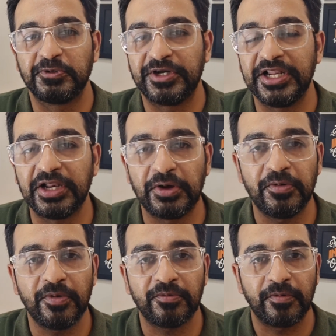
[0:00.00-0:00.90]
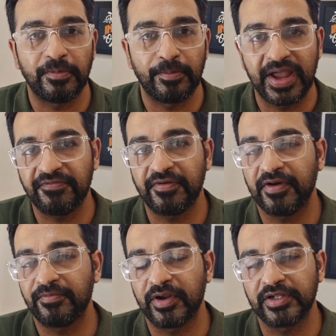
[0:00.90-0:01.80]
So, till now, my
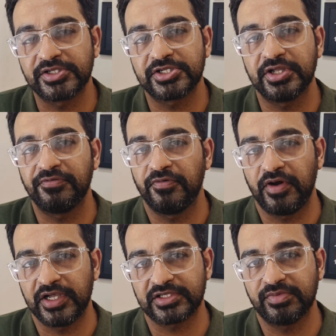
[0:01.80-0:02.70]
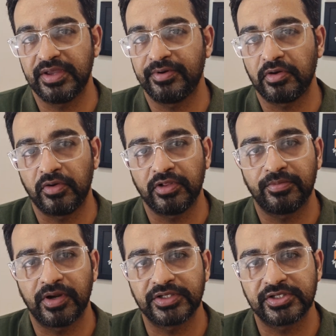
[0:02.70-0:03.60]
favorite branch, if you ask me about all
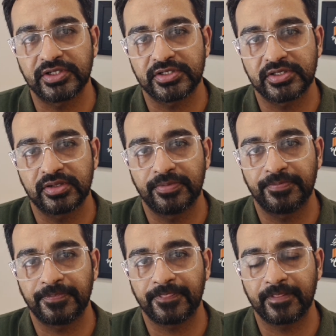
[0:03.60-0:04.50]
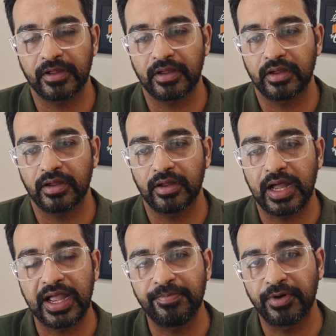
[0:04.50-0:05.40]
the branches,
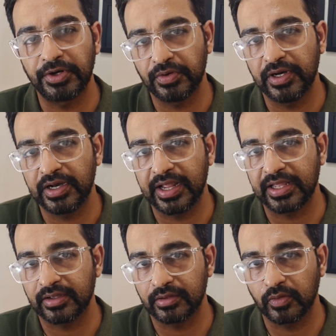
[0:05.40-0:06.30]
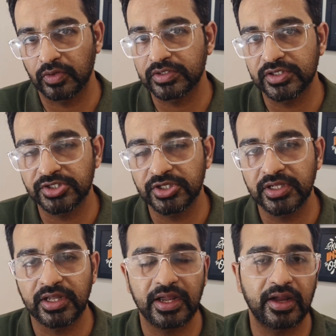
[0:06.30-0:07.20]
I particularly like oral
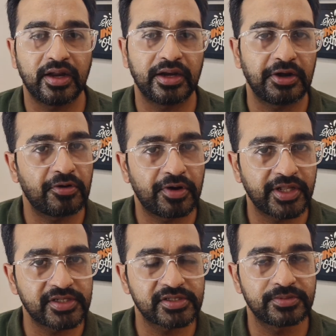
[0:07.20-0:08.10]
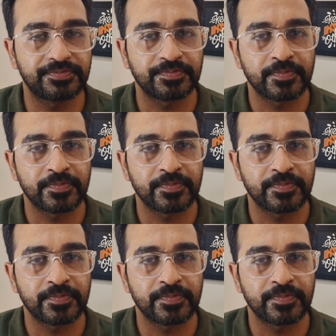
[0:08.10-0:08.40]
surgery and endodontics.